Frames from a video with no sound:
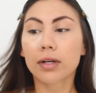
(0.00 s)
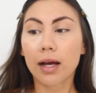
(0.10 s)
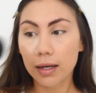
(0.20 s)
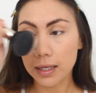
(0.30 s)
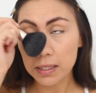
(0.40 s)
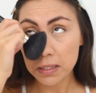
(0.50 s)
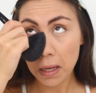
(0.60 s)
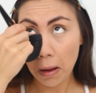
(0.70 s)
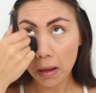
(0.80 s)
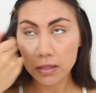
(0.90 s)
honeys
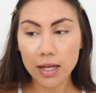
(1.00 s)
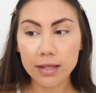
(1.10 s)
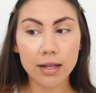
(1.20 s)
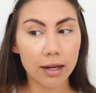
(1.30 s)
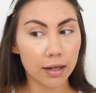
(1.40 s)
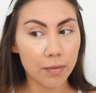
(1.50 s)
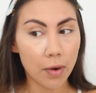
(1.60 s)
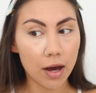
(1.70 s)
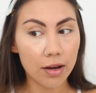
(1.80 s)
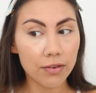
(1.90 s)
does not
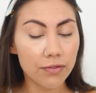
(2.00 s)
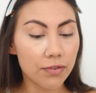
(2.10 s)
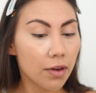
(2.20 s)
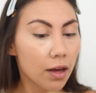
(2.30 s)
come off